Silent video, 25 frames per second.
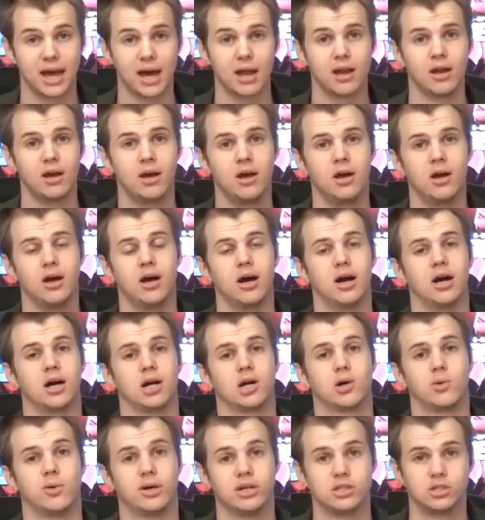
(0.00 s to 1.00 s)
out
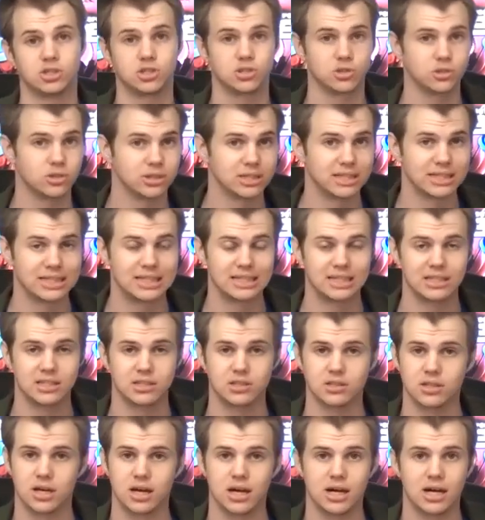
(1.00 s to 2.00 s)
quite shortly,
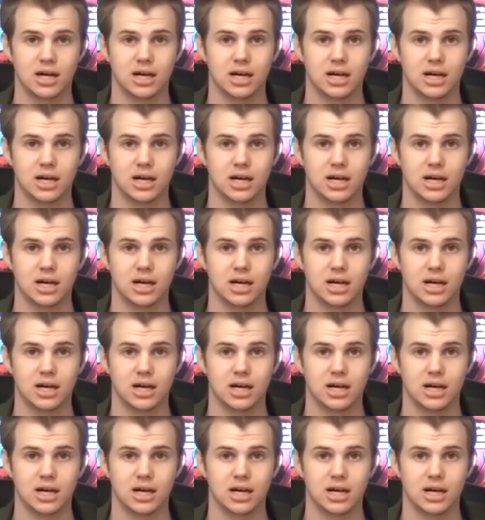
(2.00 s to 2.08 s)
and